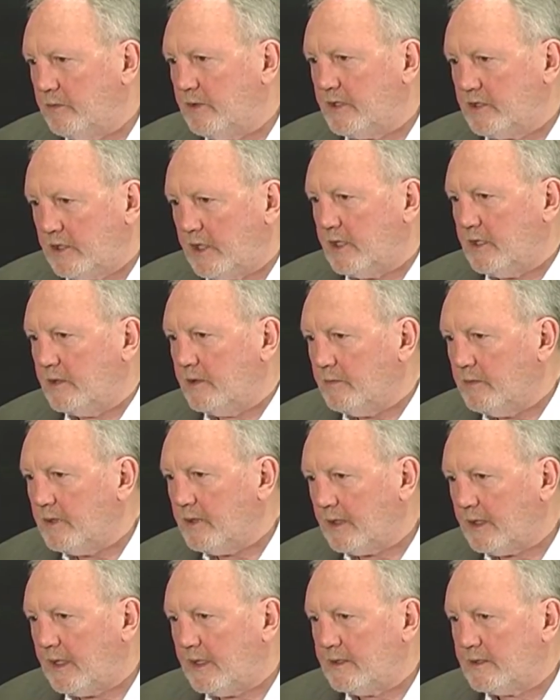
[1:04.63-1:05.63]
which in the
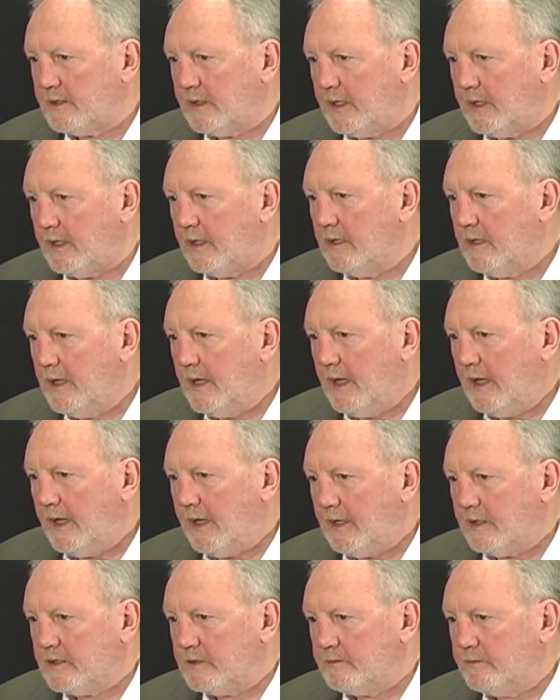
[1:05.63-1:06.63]
book I say
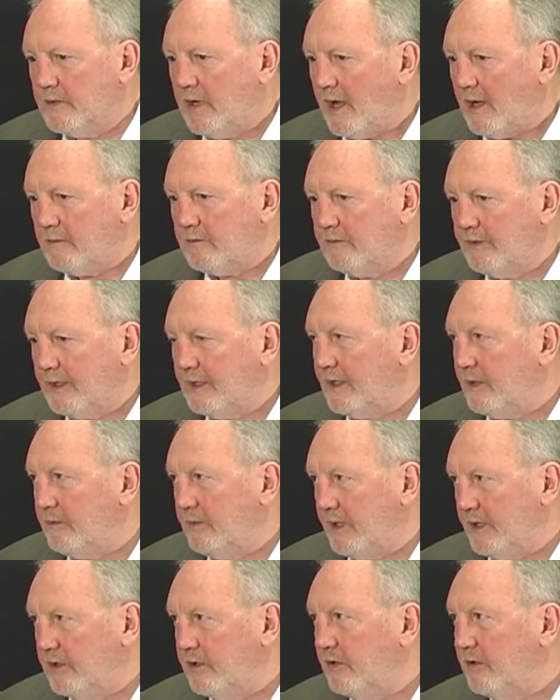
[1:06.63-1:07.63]
has not really
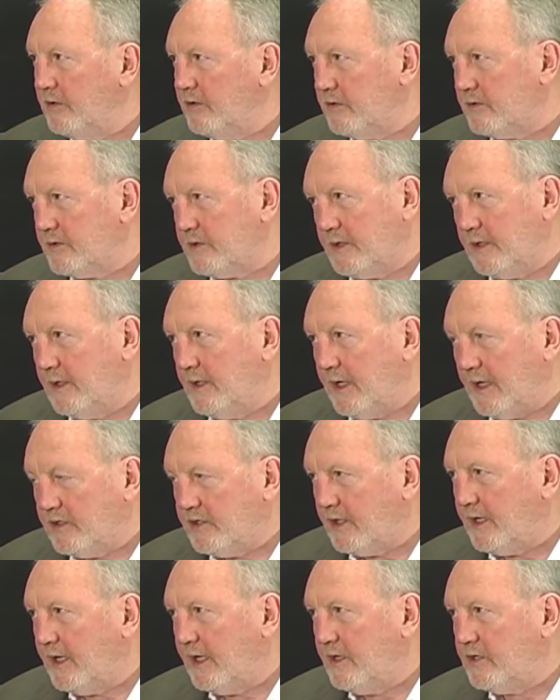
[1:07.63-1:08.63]
been used in
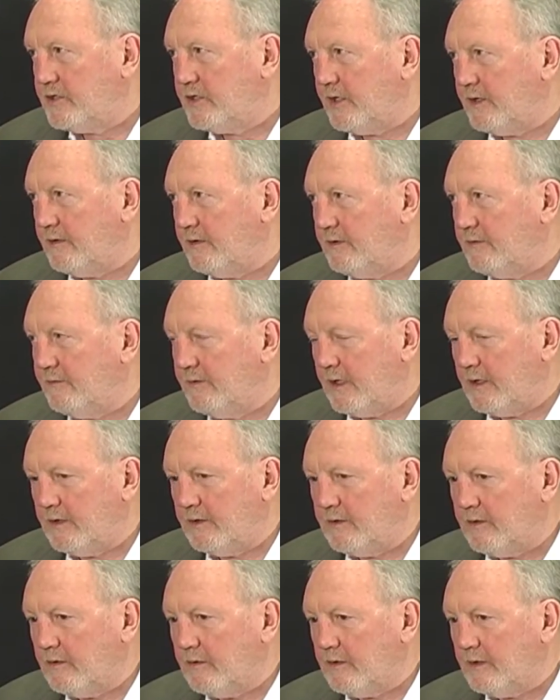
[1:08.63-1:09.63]
education very
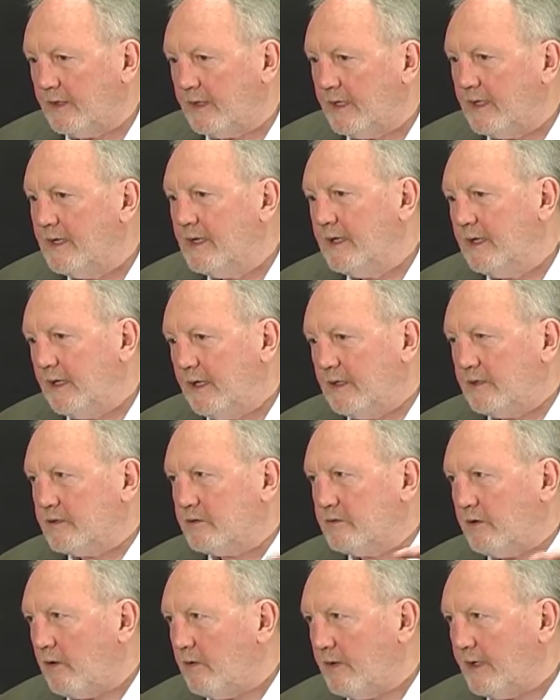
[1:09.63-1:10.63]
thoroughly, is
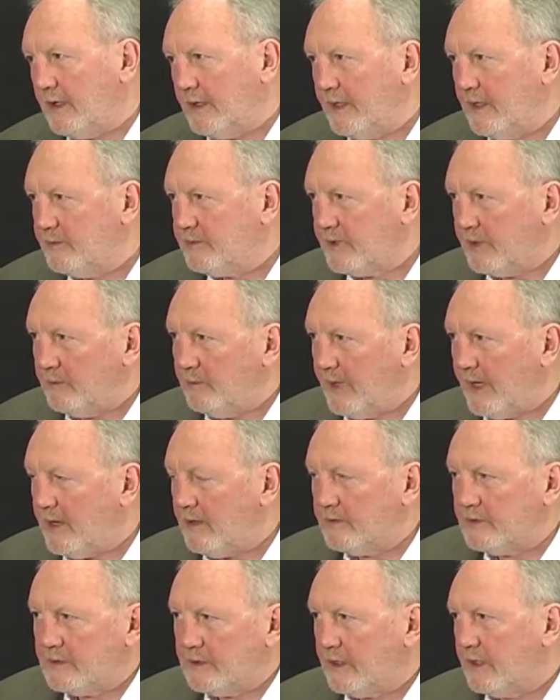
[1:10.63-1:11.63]
growing leaps and
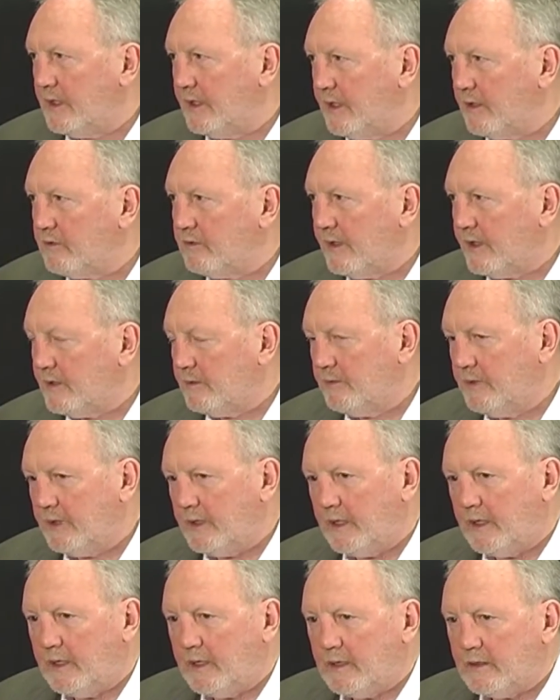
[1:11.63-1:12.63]
bounds, getting
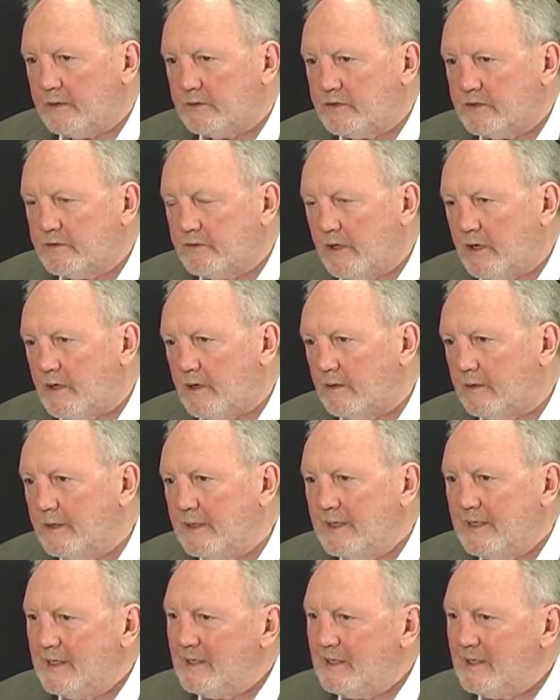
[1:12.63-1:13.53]
incredibly strong,